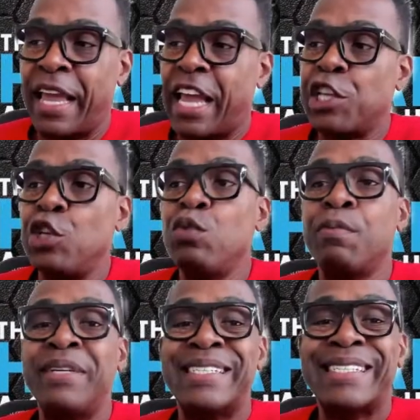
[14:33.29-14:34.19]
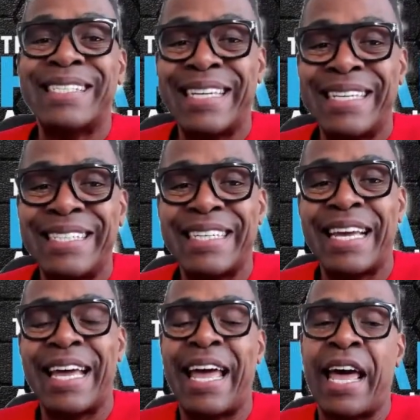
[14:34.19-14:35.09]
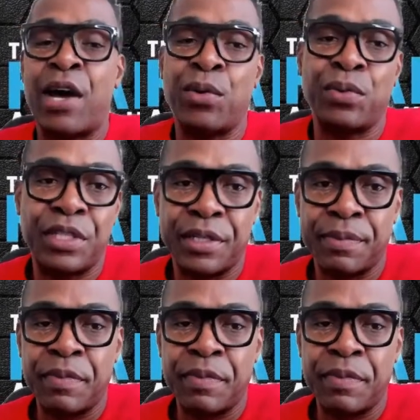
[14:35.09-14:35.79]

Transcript: and you will be sent out.